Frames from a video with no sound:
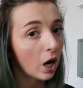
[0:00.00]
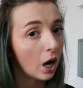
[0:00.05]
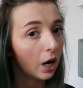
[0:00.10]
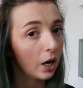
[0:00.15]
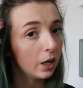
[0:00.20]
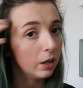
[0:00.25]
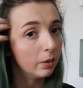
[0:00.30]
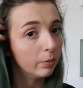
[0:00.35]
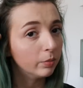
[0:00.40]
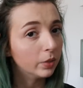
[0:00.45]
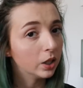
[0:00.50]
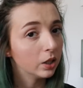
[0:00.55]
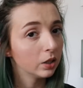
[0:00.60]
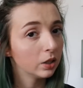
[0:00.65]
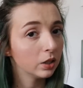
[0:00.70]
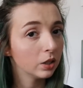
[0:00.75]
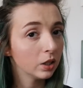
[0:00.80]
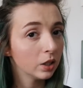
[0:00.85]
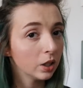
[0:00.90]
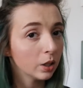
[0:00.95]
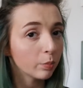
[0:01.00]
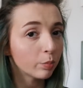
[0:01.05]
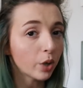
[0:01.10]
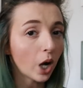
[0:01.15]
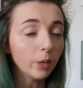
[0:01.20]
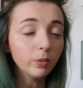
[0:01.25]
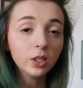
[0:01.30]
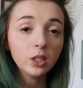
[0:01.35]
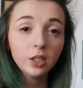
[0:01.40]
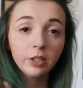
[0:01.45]
um,
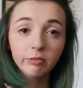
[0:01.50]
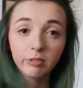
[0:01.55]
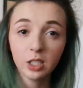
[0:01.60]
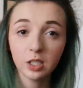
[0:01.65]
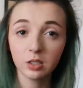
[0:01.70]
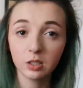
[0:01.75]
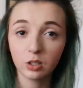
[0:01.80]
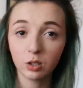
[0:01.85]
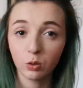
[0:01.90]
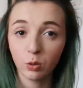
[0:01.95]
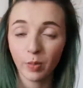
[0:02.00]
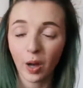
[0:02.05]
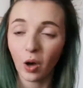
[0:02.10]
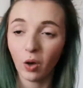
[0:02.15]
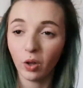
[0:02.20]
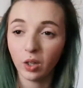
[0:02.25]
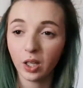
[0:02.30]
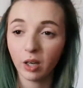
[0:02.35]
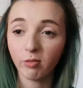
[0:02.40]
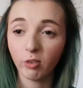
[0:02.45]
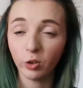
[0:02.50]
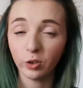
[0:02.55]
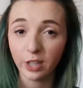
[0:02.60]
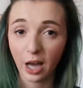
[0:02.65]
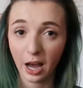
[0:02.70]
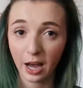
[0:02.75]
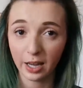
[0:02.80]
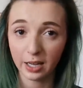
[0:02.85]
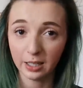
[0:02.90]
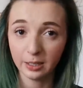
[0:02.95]
probably lifted to about a level
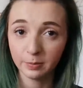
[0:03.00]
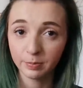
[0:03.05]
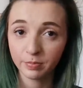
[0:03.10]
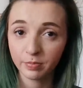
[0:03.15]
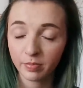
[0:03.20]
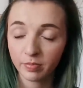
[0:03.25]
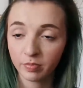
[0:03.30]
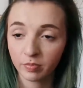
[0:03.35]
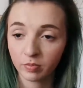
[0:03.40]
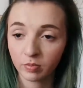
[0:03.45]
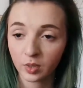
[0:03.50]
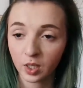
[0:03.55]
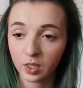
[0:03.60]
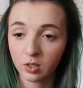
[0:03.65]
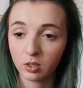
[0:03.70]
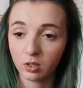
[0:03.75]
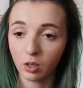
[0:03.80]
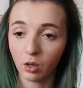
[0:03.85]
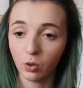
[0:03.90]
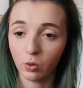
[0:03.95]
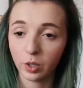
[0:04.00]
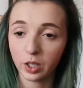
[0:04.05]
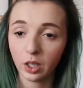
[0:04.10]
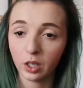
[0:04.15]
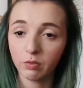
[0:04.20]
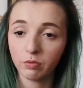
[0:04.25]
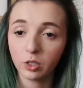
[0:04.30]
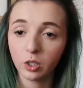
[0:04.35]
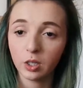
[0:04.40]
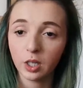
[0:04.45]
9 so
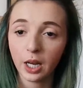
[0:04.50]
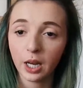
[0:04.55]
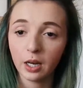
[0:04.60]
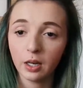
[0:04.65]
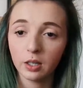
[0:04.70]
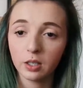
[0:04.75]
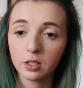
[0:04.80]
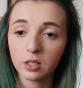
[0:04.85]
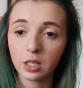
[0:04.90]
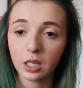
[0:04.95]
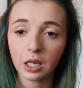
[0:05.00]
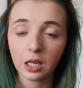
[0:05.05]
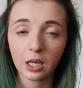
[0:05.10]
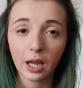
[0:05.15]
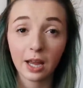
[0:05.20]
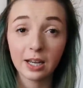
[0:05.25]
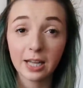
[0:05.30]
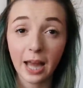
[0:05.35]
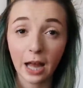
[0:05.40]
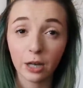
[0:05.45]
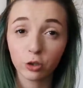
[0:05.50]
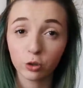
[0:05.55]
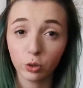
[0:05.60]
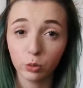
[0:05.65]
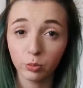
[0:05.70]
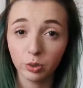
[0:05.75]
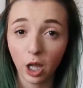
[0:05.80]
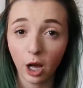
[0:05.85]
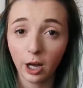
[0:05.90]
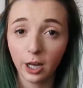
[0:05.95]
if your hair is like a
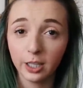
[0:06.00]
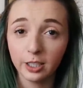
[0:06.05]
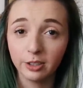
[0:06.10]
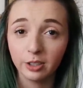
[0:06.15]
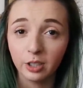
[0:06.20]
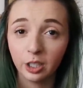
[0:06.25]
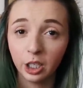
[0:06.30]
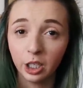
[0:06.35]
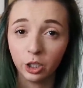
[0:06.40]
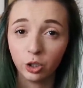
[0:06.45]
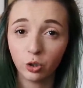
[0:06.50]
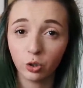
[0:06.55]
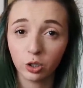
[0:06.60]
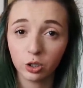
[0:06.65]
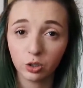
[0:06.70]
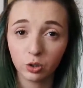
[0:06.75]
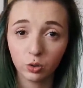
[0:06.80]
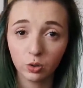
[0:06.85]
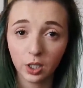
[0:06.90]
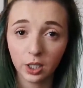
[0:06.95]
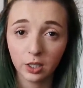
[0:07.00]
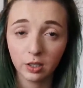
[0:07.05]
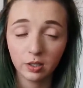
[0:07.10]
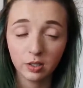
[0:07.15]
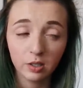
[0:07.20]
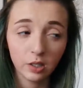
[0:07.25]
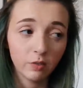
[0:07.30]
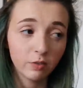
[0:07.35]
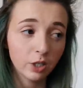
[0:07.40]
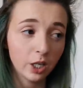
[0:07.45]
natural blonde, you could do
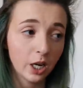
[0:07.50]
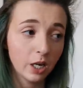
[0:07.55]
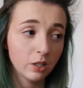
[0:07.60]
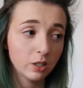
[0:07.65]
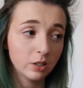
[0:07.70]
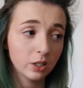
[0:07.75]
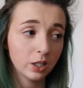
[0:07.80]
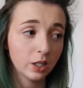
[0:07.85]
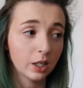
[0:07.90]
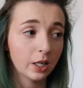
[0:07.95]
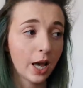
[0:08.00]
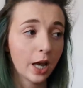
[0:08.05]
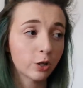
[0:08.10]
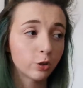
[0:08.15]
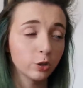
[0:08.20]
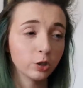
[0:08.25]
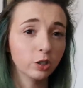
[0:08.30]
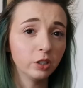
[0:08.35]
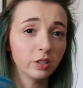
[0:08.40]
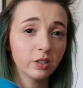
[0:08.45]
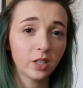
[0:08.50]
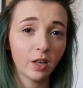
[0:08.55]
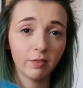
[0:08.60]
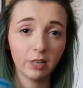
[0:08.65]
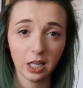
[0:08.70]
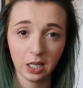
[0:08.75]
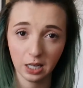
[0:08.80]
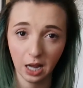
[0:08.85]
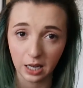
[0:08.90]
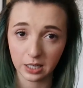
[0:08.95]
this. If your hair is like a natural
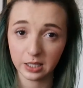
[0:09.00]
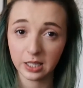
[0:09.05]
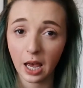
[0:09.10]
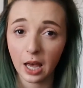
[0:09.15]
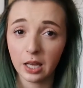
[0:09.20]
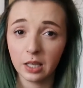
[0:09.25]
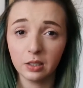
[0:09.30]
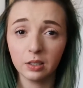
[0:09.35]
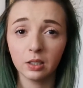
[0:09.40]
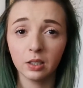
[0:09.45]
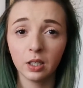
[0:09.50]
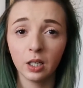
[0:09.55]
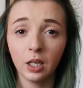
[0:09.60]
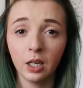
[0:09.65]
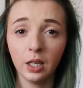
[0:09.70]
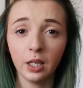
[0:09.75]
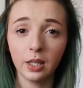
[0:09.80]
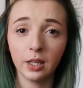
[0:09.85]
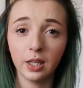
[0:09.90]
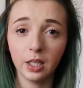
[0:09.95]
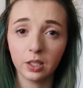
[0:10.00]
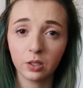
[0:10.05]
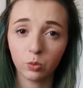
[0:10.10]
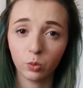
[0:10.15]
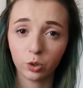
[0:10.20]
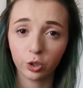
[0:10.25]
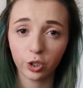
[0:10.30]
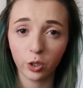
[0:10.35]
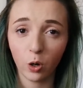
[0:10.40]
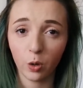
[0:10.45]
7, 8, 9, 10, this
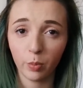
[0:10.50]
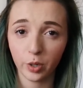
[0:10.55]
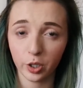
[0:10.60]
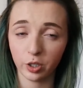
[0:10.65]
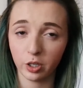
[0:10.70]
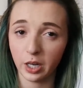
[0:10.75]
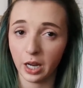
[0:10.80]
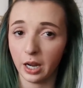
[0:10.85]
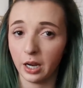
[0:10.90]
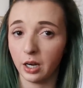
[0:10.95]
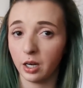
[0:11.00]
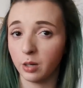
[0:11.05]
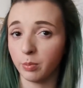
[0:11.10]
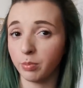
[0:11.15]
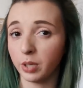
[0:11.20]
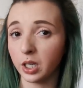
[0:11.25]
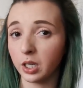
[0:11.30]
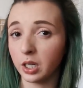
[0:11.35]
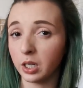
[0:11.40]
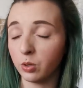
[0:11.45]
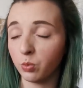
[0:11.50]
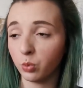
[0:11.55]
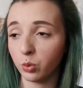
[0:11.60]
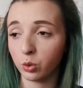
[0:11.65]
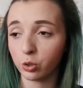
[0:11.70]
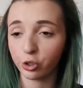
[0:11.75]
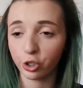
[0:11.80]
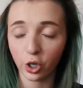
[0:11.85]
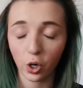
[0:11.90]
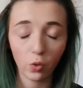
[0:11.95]
will show up on your hair, but it
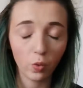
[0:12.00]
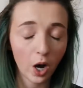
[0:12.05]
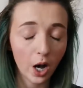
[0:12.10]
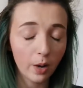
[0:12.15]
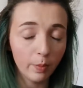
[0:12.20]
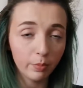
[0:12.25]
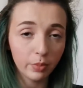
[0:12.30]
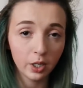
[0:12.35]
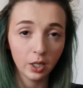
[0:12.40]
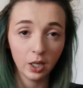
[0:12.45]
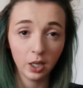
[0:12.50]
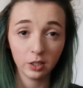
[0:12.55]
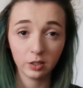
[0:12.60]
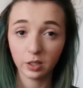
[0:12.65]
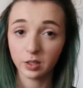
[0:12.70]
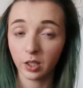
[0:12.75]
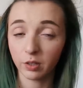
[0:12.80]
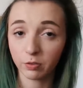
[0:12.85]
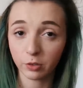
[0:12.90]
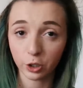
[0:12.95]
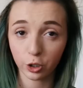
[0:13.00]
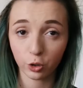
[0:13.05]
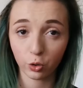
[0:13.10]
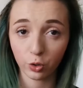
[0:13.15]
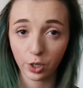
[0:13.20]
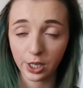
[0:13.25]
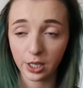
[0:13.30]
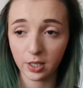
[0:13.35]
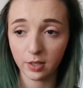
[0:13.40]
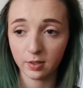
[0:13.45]
will show up to different
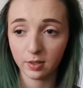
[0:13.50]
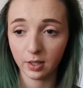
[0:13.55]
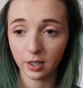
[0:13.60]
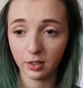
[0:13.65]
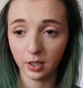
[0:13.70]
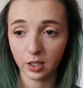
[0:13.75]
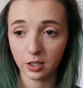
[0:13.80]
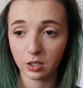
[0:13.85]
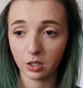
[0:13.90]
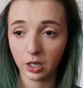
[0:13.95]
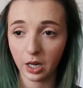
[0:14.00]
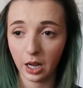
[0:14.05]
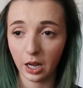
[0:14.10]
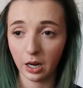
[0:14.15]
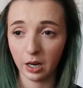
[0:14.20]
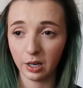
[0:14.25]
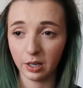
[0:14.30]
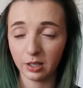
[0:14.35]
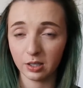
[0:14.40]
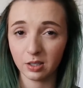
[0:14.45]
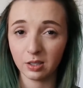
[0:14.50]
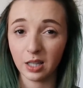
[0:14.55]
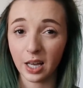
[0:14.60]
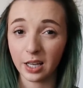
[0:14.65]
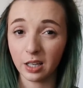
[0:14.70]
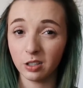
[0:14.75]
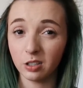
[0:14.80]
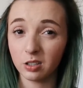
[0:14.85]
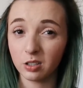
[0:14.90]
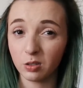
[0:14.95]
degrees unless your hair is
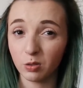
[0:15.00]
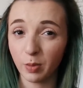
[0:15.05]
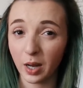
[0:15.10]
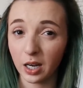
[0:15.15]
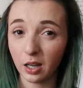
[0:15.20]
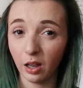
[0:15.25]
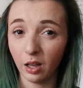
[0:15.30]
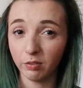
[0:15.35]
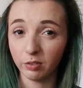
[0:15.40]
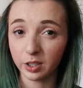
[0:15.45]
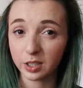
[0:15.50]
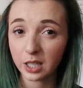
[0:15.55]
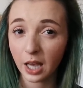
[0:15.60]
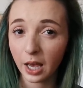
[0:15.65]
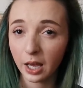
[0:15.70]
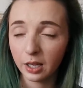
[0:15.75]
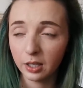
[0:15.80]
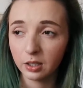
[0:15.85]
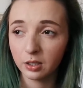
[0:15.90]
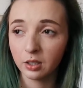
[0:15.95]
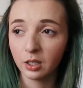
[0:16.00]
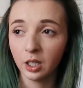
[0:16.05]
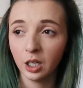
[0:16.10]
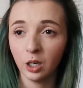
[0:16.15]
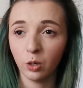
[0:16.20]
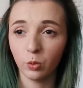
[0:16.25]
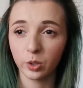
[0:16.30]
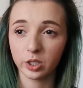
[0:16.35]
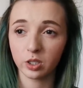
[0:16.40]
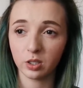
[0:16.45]
lightened to about a level 10,
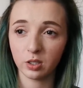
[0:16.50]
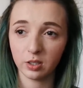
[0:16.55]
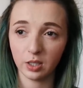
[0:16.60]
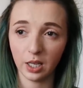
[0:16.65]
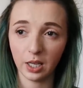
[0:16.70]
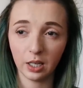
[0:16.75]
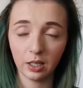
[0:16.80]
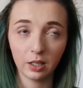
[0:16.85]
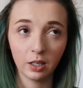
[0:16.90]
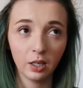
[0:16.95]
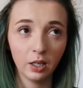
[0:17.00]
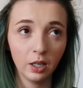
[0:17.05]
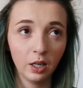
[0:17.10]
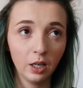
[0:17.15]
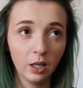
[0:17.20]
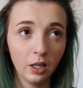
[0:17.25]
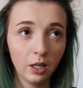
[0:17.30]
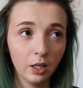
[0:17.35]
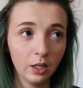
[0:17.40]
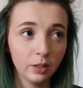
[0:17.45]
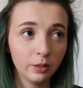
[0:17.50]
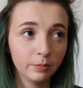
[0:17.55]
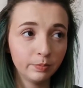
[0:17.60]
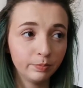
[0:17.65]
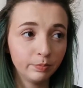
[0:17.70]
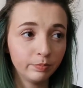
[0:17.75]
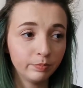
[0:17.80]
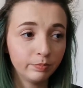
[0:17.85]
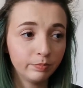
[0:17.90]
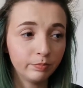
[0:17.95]
which is like
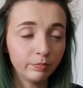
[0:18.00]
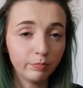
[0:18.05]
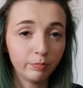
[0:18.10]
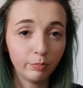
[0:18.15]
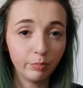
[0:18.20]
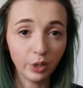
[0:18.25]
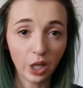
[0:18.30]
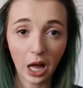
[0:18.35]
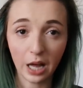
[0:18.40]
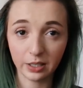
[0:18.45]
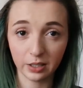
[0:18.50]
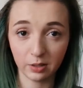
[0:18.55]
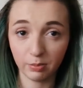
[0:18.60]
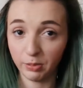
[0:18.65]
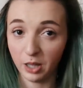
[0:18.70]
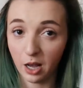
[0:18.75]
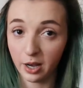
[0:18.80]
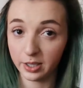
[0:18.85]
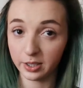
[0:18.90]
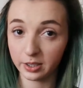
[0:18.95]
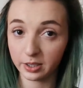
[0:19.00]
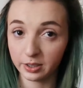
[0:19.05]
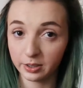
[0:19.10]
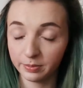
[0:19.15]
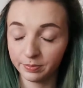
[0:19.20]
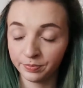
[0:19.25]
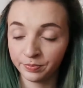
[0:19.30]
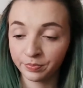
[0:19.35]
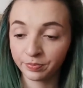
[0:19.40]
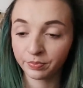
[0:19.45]
blonde is blonde.
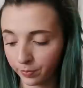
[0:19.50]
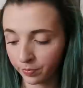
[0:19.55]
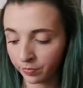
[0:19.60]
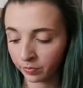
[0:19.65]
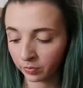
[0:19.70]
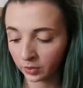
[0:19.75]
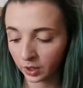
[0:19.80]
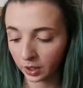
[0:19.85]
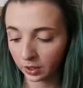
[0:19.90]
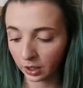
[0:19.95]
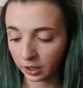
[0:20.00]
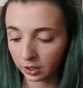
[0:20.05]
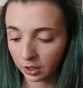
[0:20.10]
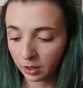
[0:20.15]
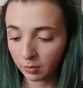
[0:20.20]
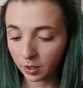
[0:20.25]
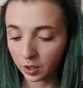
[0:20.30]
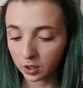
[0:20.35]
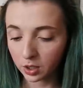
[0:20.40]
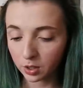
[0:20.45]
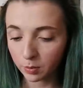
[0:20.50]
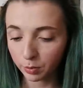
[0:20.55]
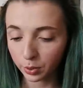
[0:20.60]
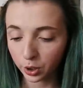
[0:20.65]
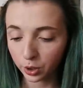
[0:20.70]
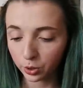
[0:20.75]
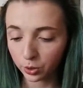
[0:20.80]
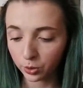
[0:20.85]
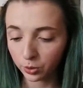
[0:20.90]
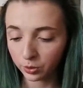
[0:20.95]
The thing about this
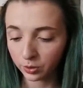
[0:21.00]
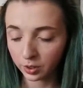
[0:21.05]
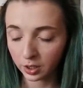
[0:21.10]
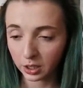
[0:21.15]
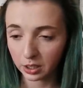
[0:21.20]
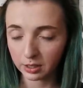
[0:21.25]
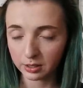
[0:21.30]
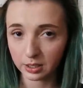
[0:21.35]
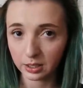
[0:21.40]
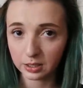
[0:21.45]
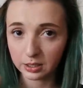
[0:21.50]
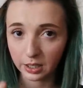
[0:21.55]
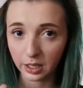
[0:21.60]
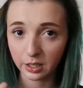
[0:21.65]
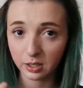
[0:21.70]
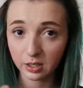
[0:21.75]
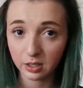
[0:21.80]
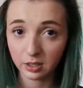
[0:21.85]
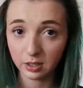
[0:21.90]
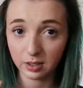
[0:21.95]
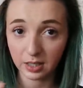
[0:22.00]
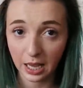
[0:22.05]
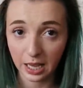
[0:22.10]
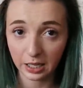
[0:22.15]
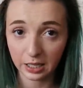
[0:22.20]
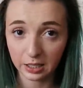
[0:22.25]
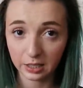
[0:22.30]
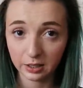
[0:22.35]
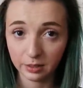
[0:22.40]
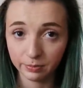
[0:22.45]
blue is it does
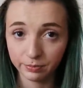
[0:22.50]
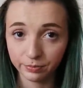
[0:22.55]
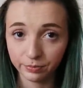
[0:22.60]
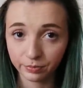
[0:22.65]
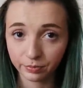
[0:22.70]
stain,